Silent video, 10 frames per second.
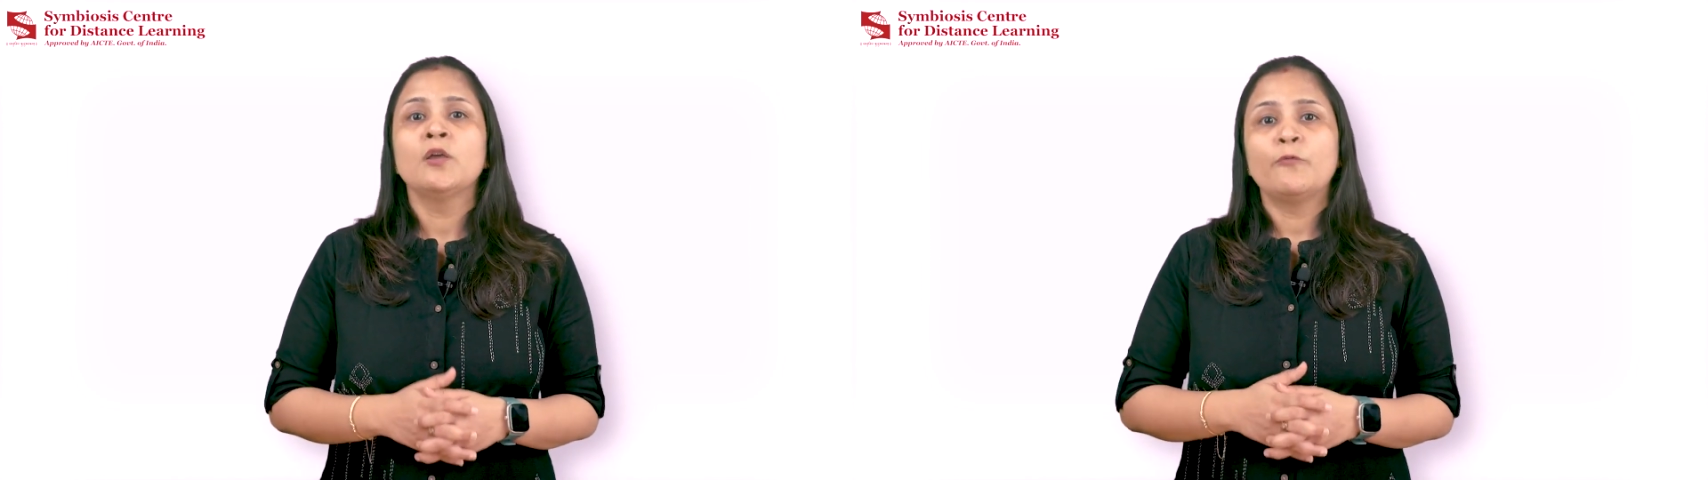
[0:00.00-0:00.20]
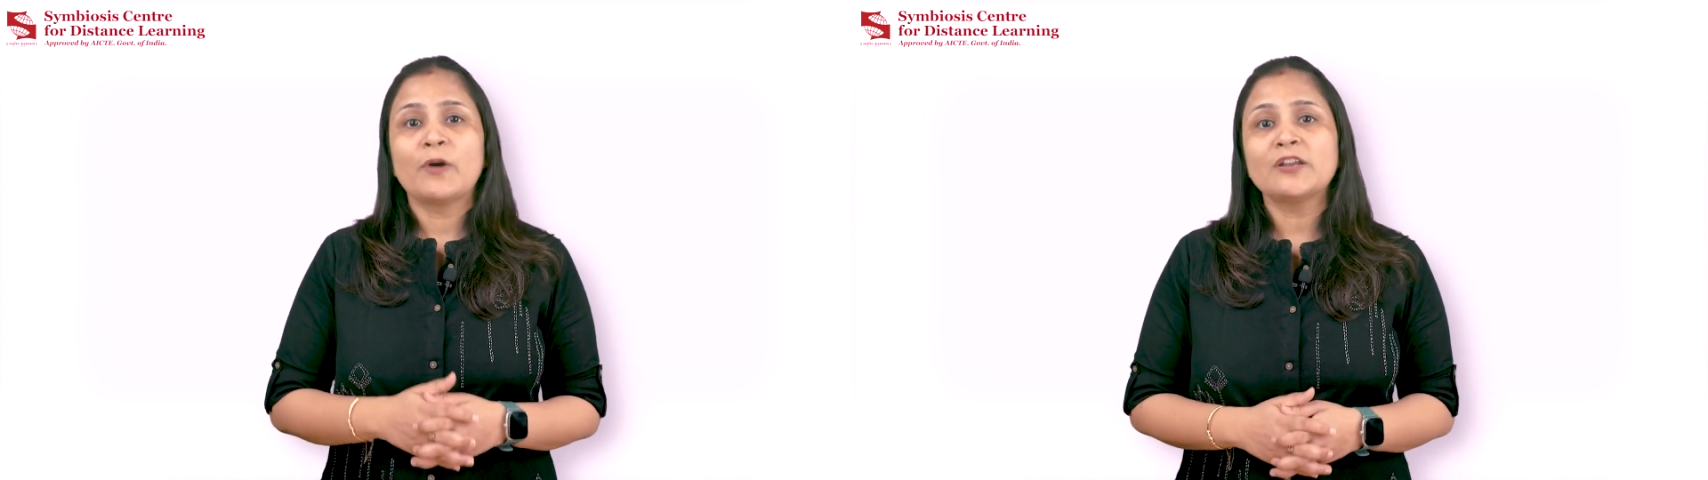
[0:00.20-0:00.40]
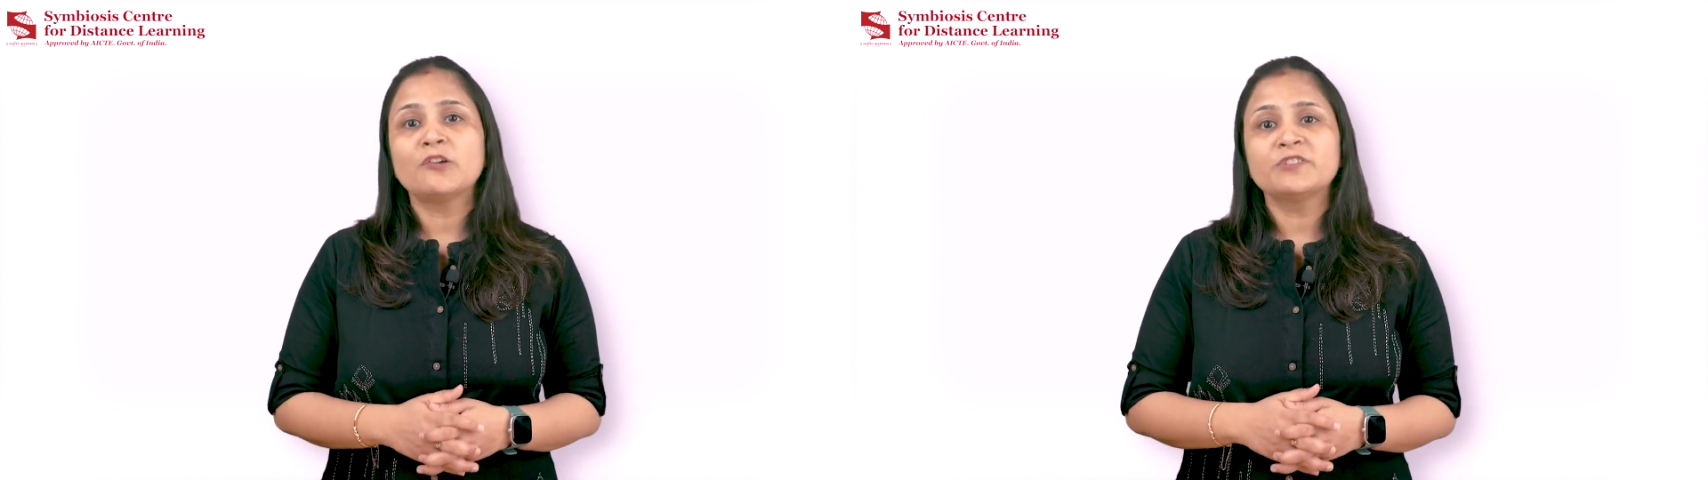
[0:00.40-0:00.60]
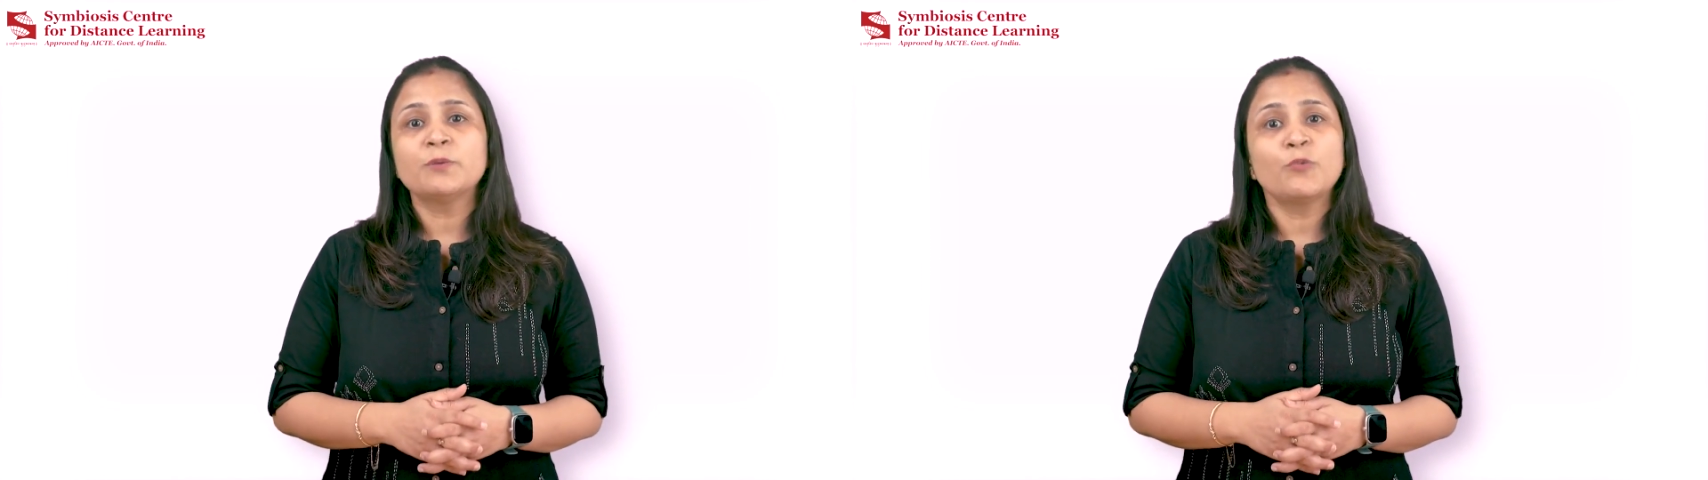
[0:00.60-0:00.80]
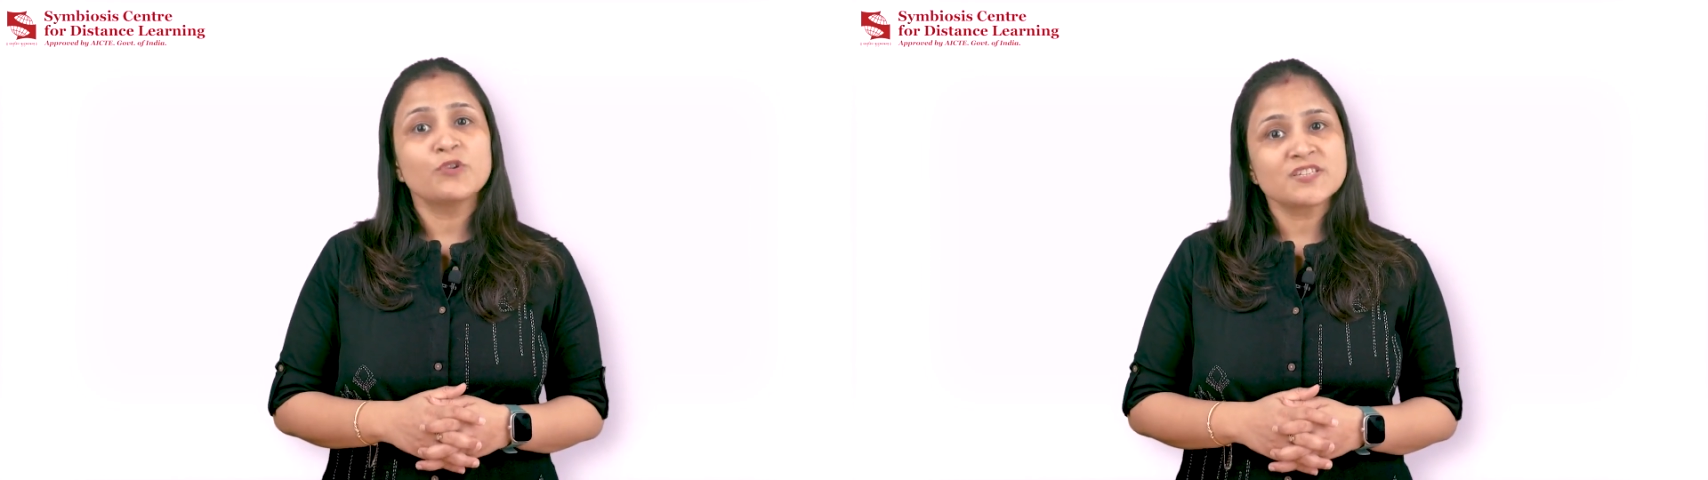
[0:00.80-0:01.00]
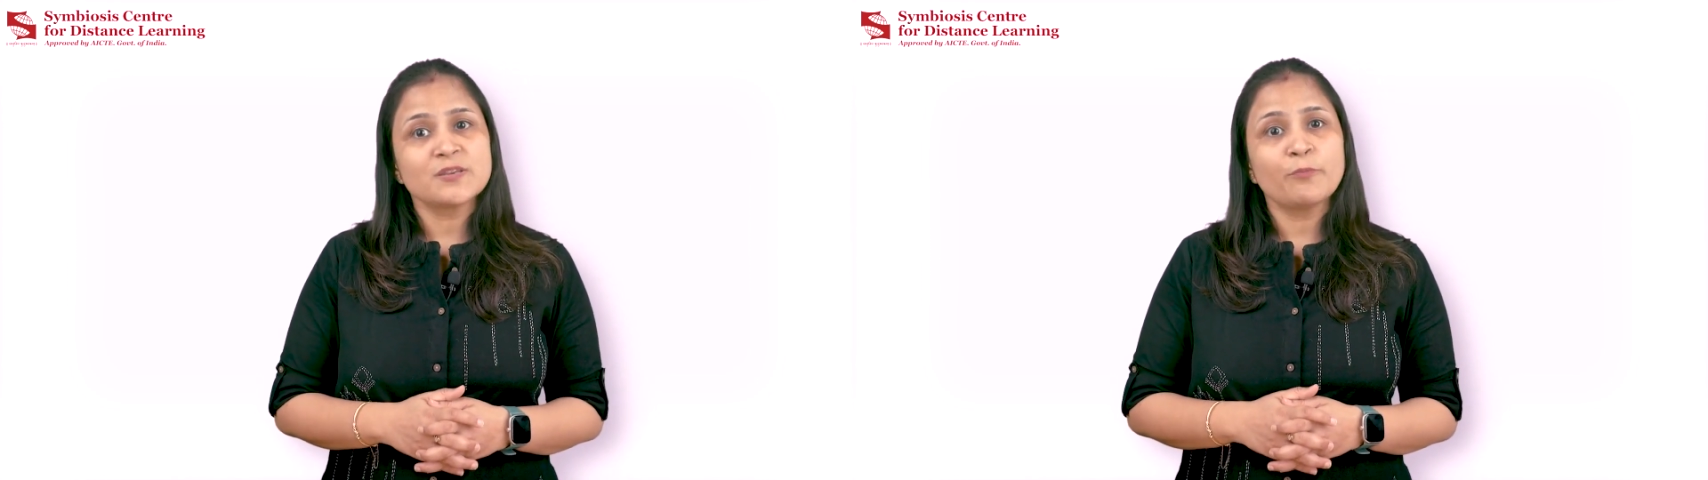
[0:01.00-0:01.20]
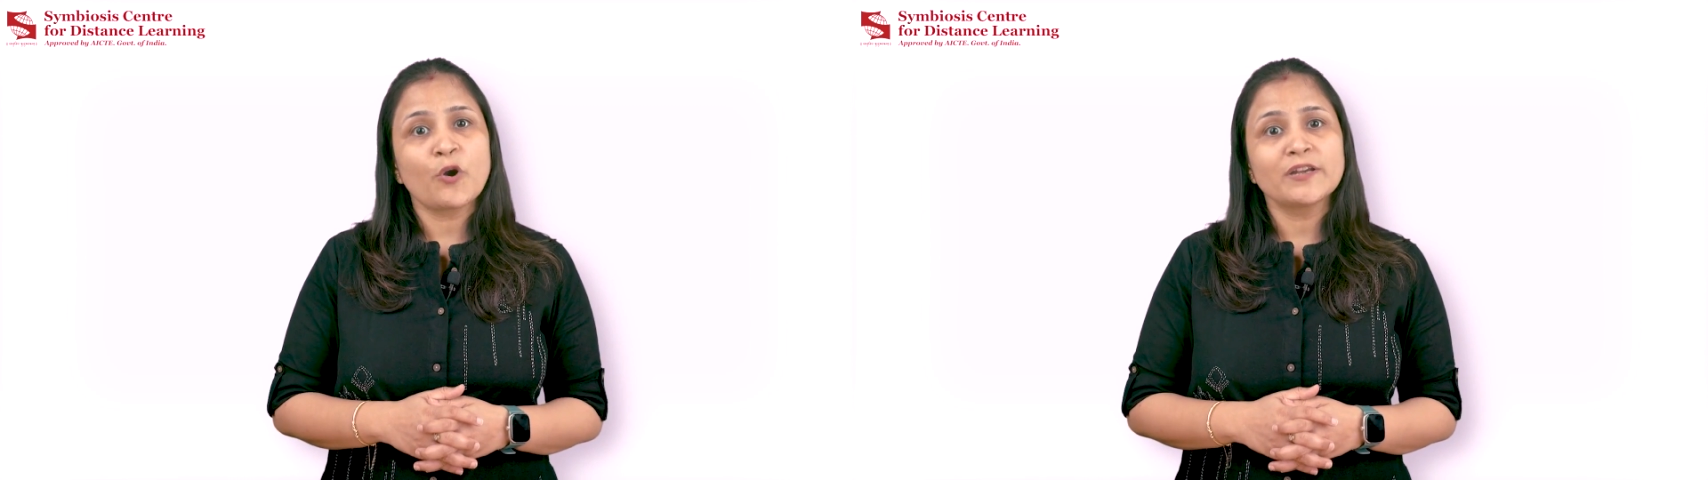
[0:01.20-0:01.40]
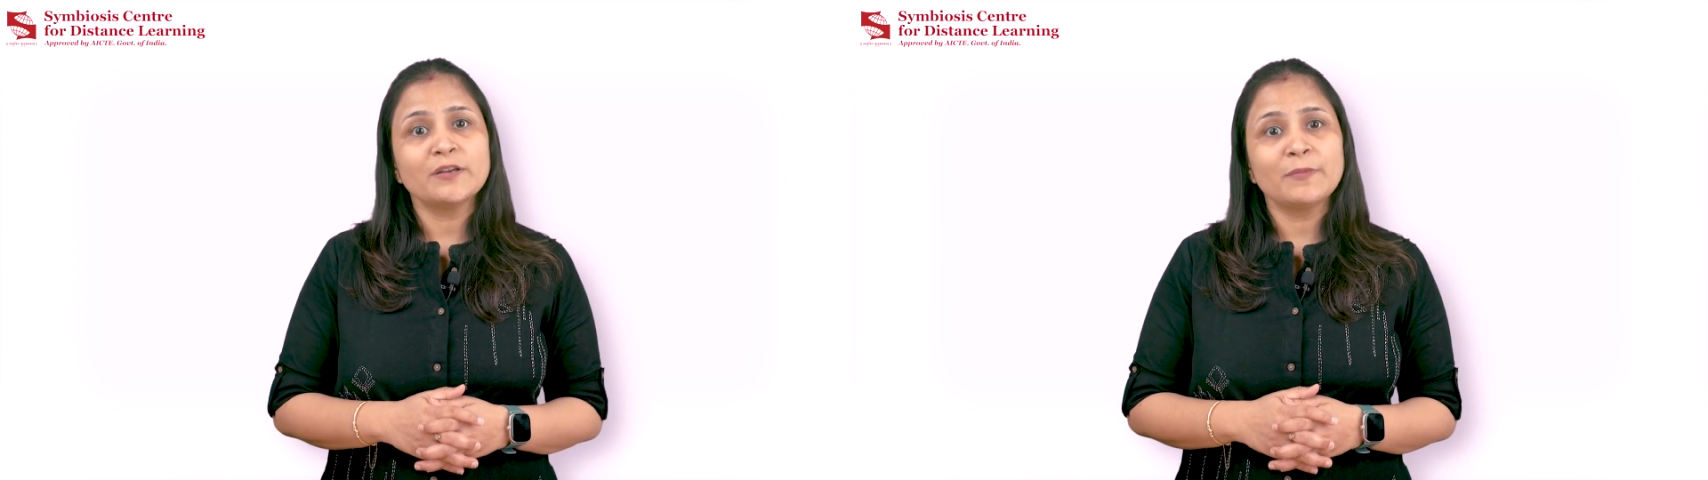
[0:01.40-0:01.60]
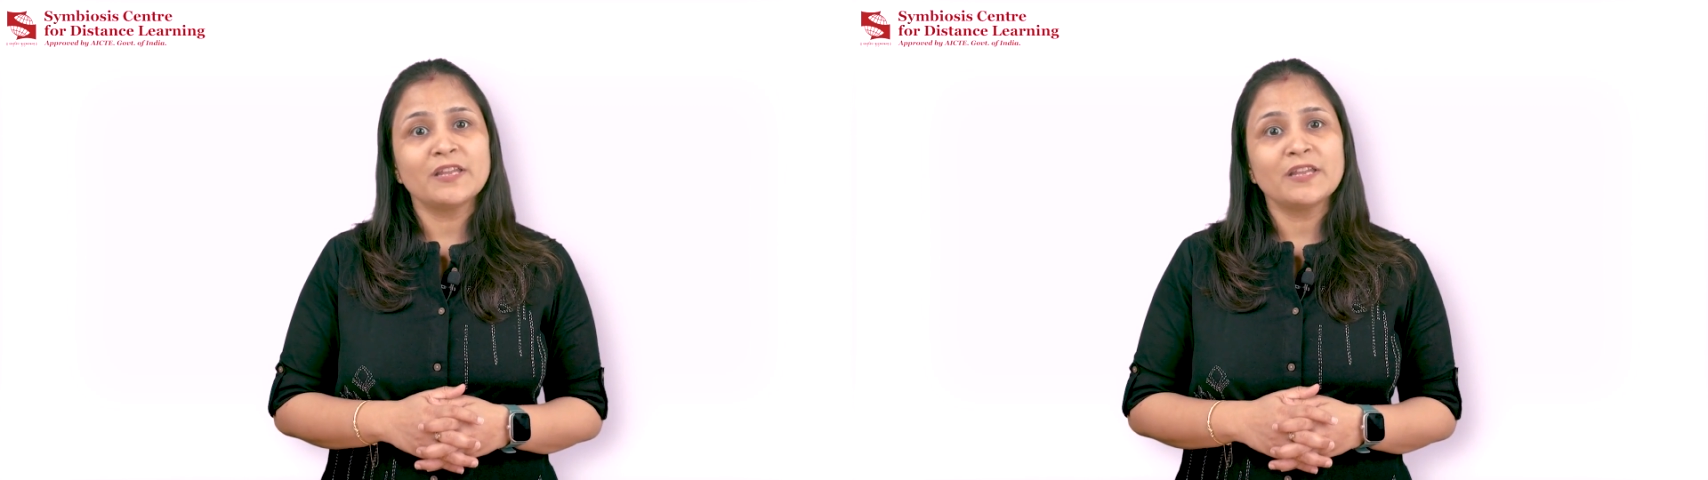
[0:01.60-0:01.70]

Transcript: One of the most important